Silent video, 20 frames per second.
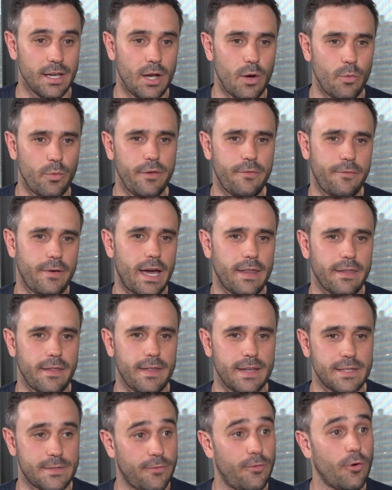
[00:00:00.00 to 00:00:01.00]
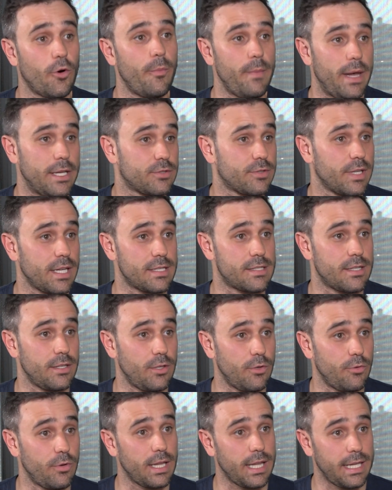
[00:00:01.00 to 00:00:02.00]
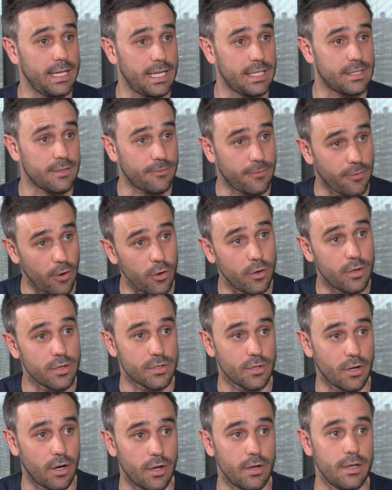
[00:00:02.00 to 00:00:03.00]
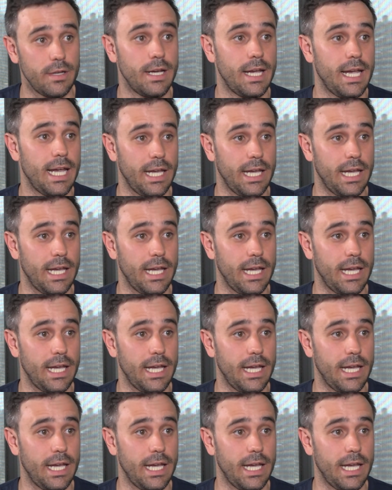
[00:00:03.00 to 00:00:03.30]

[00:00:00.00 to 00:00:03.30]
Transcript: we found that there's 4 metrics that you really need to focus on